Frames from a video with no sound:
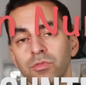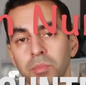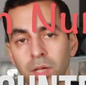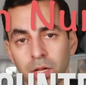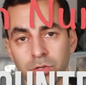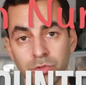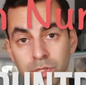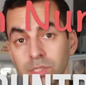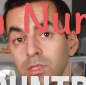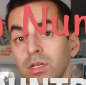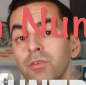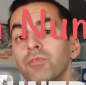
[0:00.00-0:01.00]
from
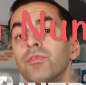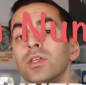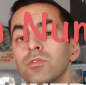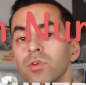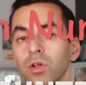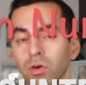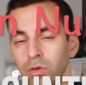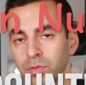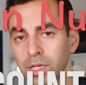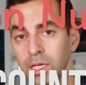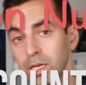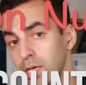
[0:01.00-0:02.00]
countries that are further along
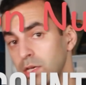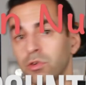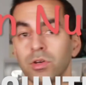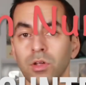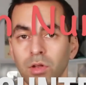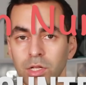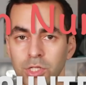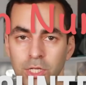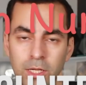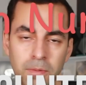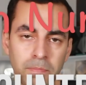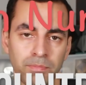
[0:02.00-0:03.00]
the
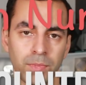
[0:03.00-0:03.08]
chronology.